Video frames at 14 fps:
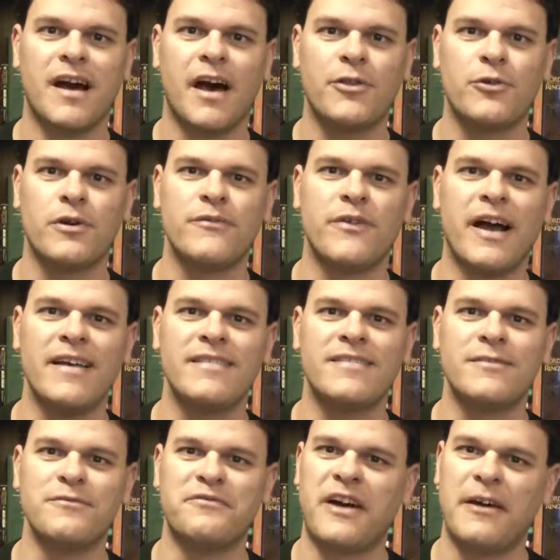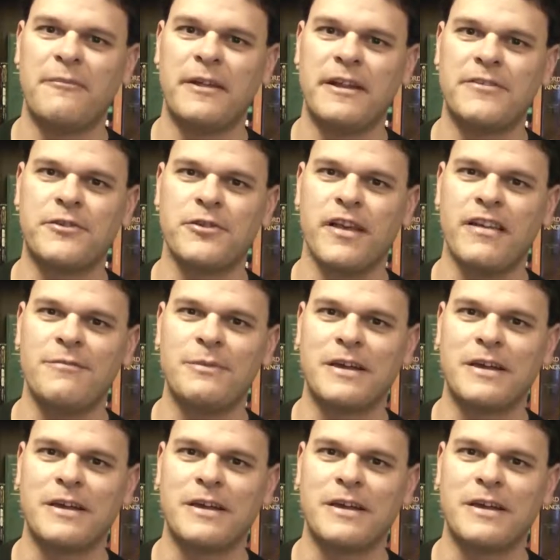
author advice in five minutes or less